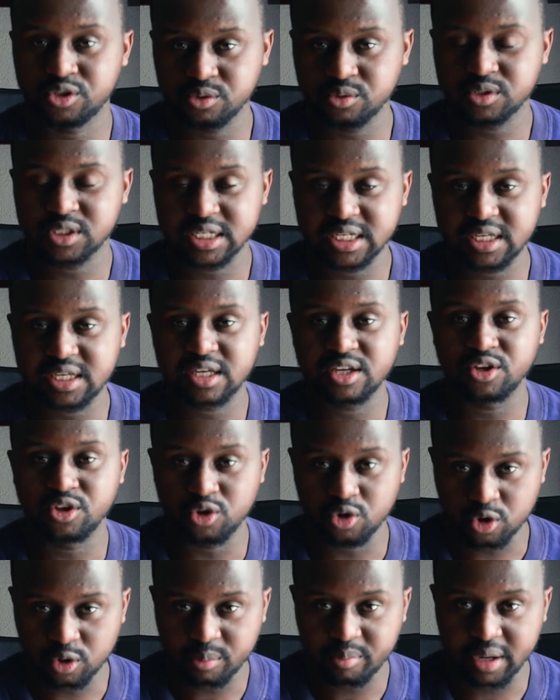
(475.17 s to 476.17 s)
taking
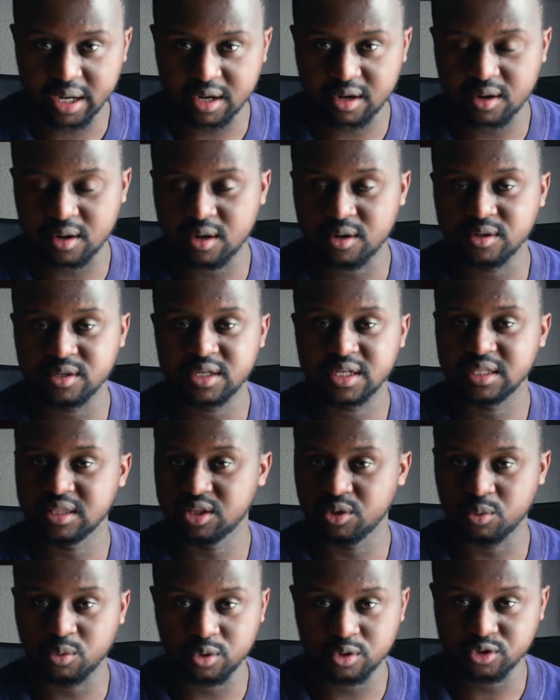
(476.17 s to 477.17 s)
your background and
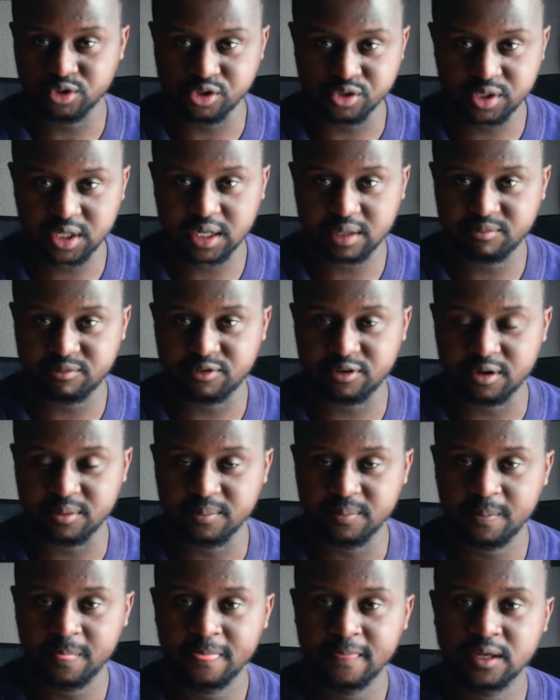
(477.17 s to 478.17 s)
the world you come
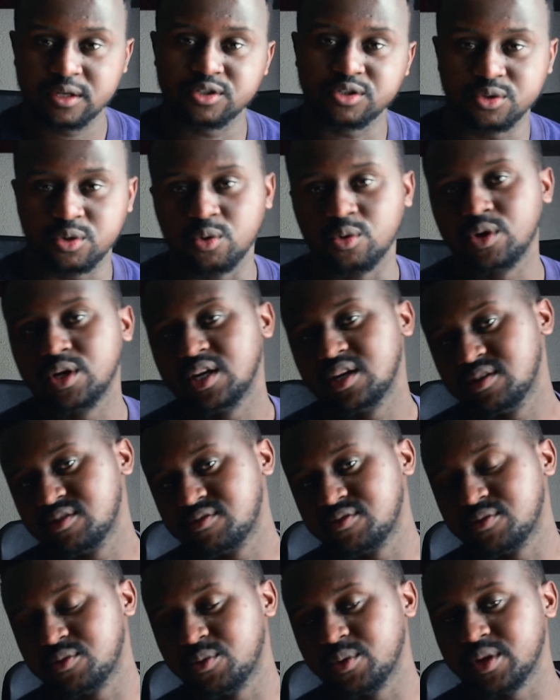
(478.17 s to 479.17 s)
from to go
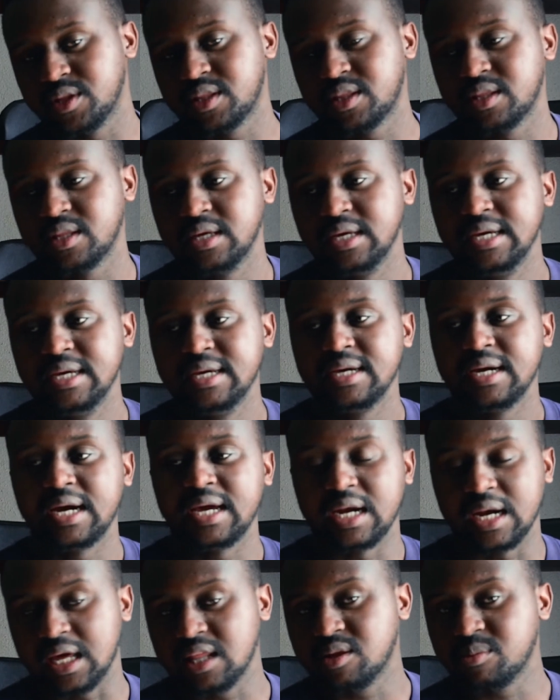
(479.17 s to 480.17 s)
live with
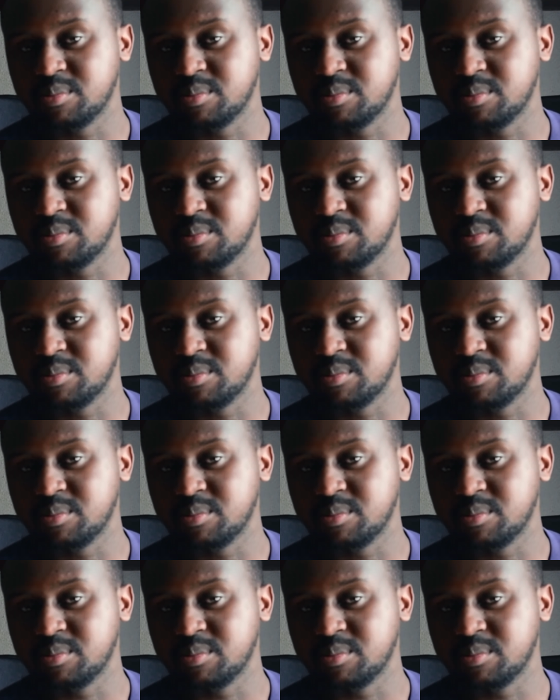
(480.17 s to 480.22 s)
another